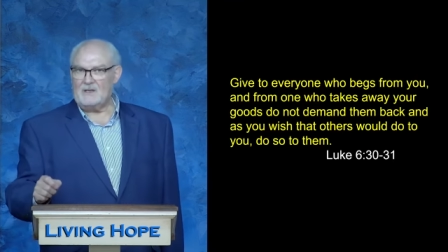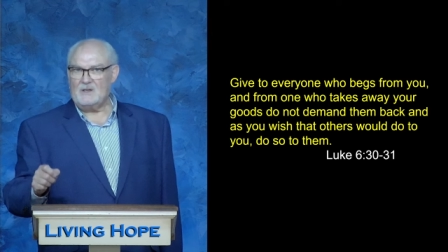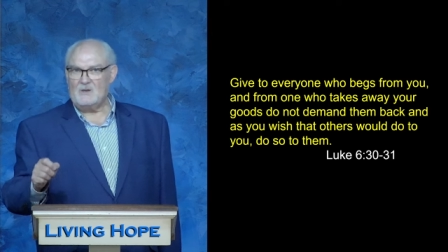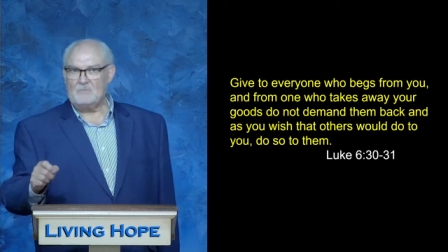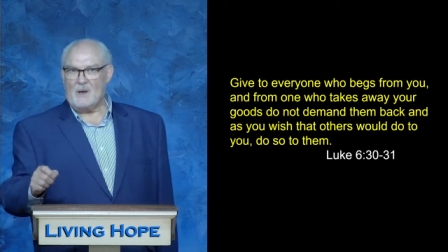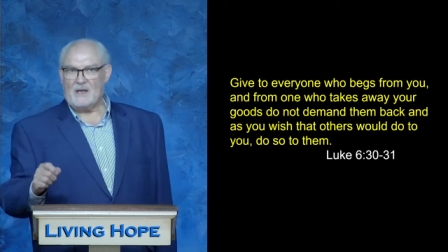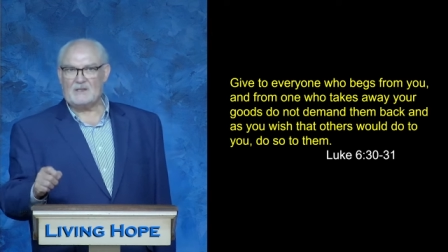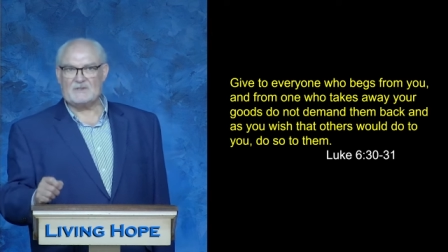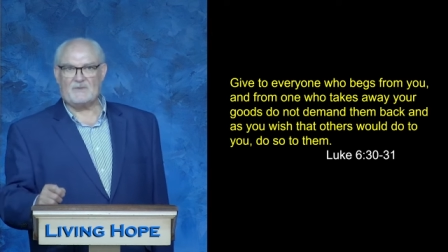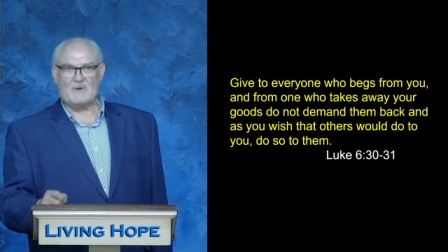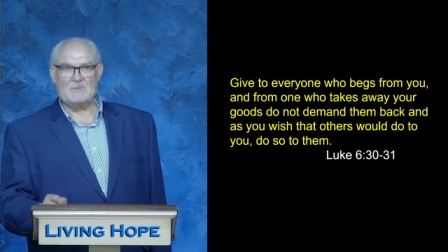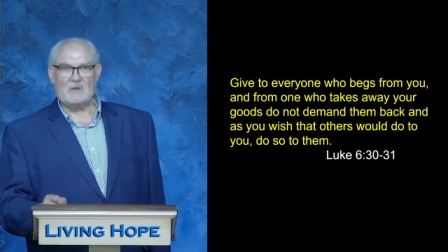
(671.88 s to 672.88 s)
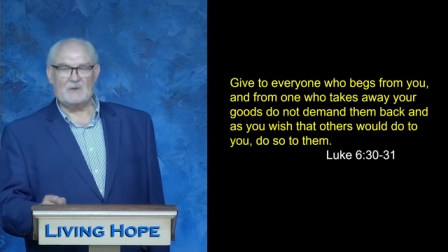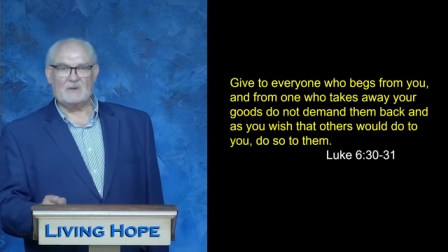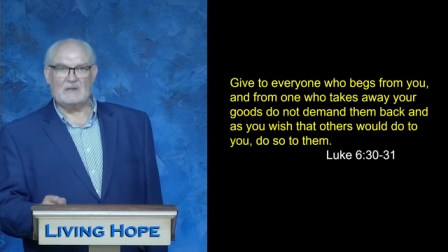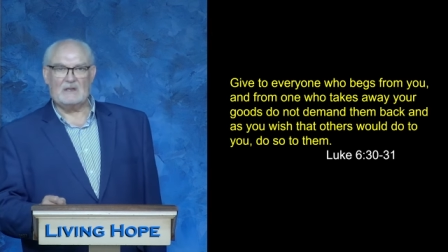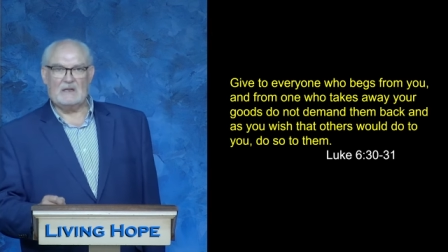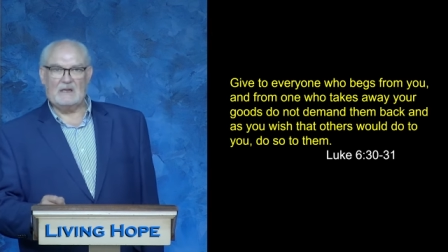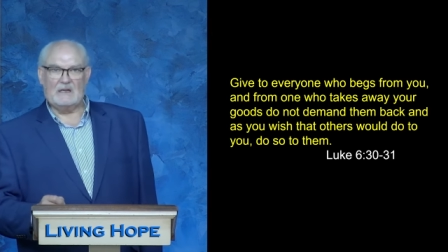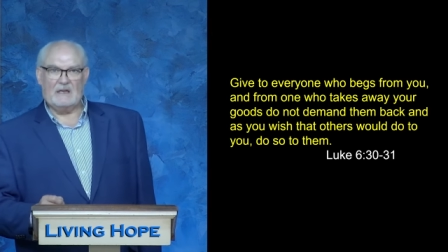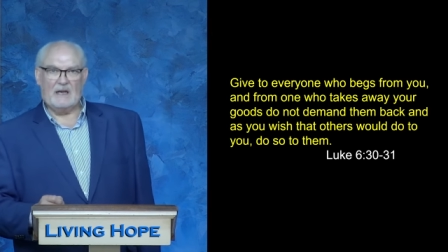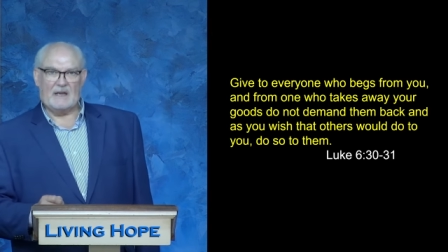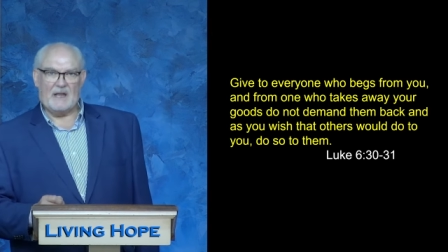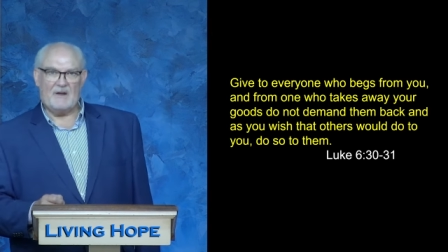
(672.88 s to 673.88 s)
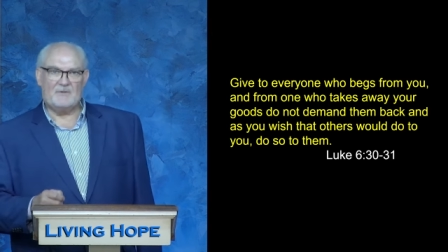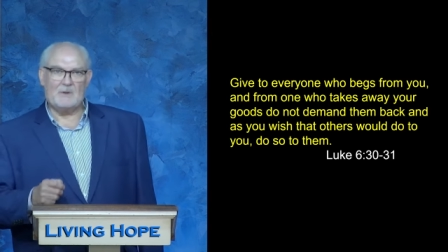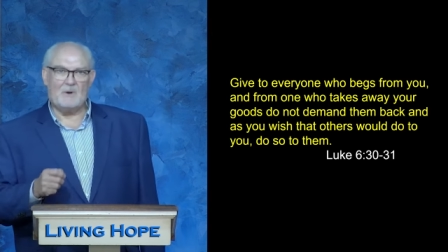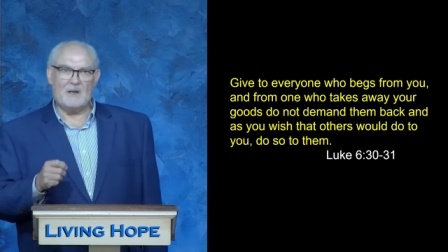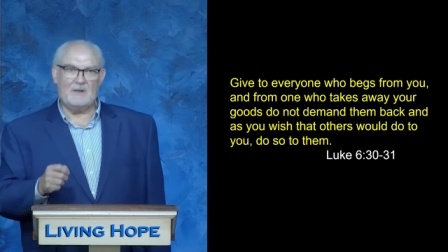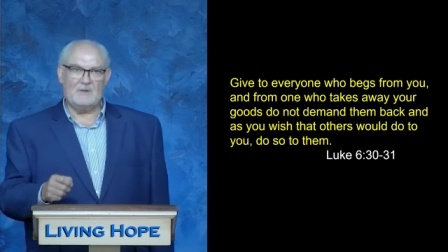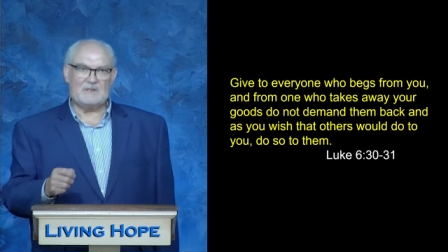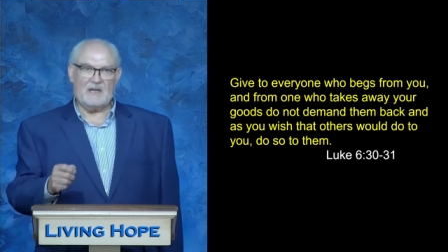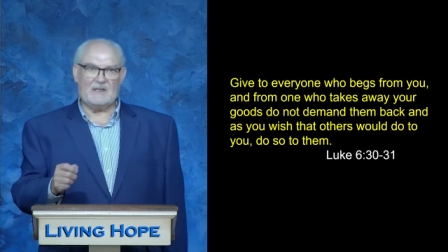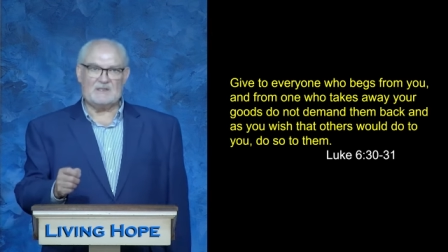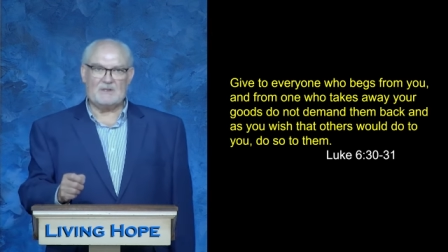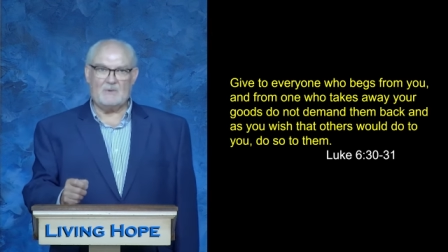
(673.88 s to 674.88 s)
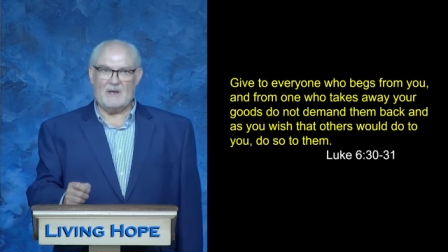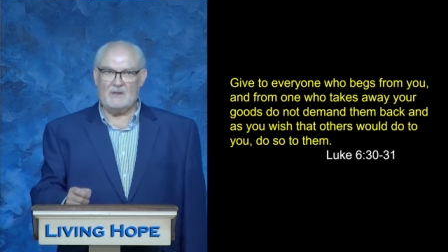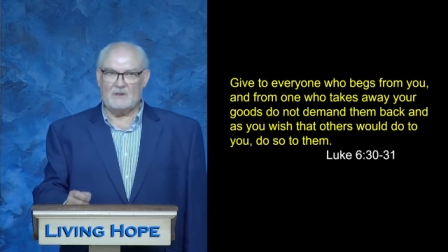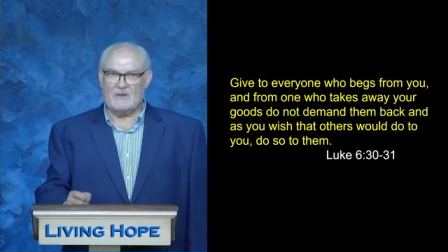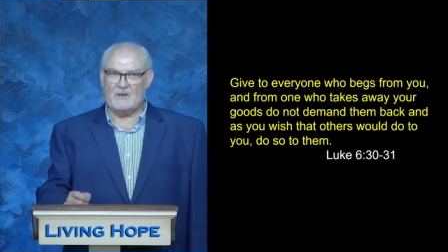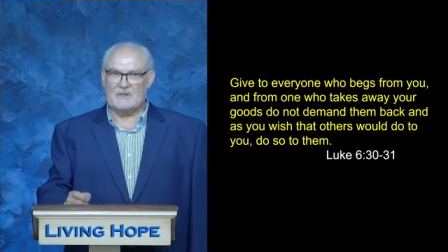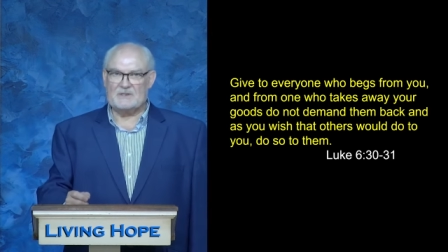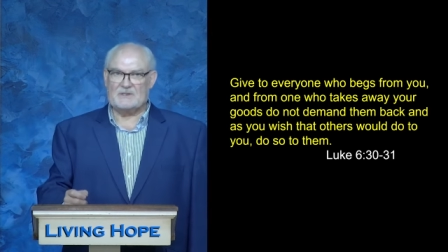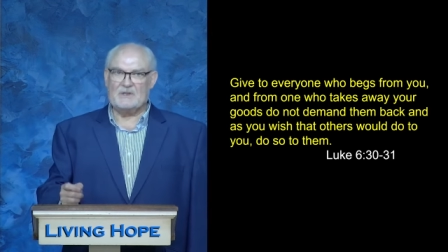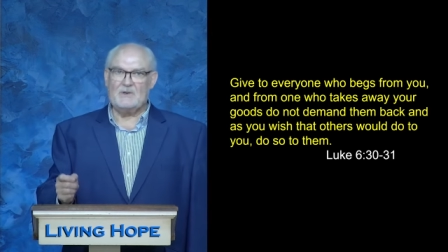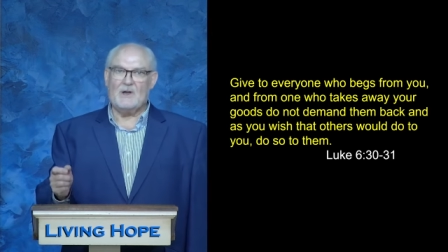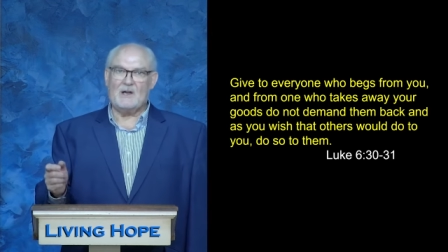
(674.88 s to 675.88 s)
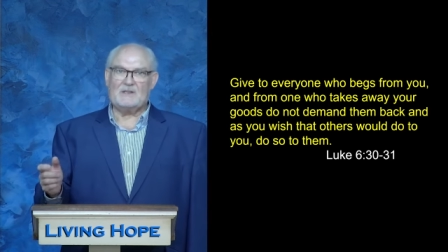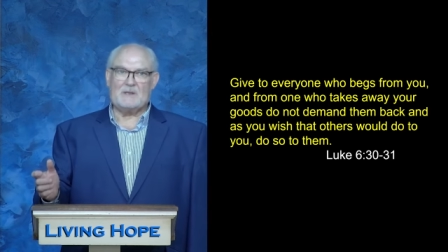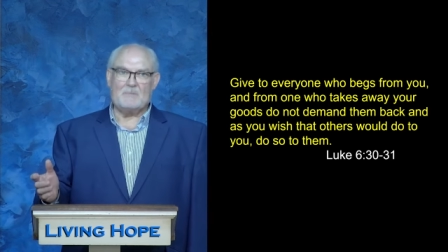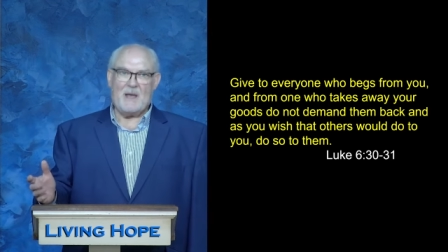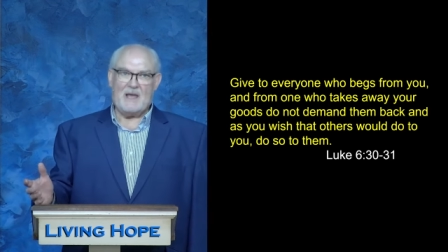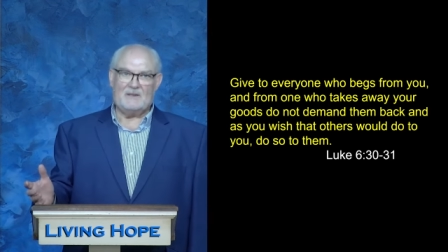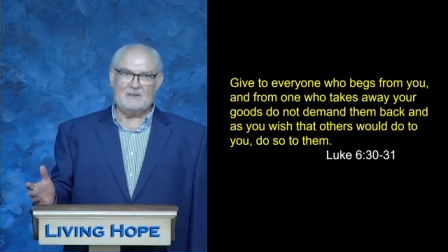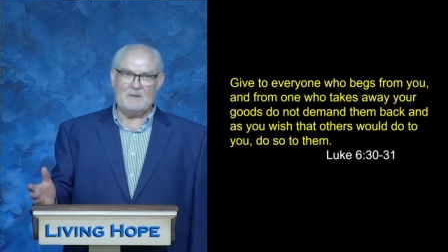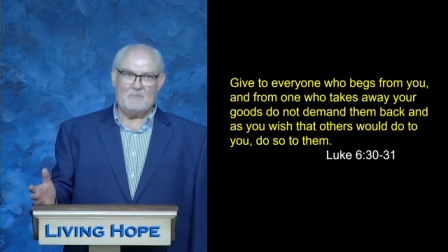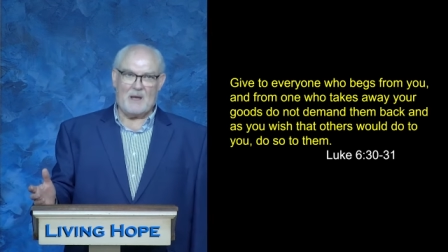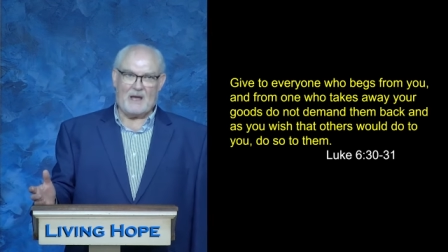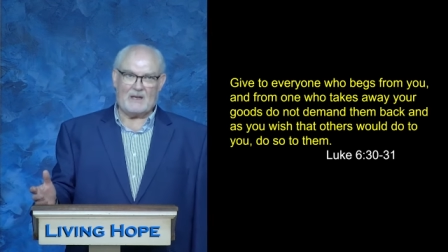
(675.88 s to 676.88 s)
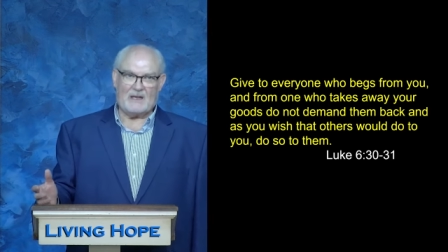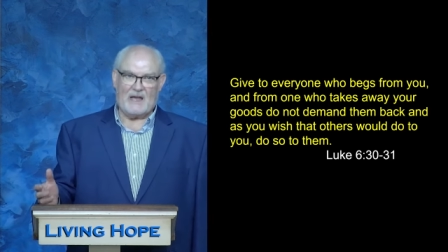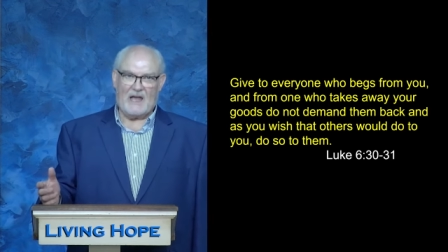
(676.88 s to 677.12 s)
who begs from you, and everyone who takes away your goods. Do not demand them back.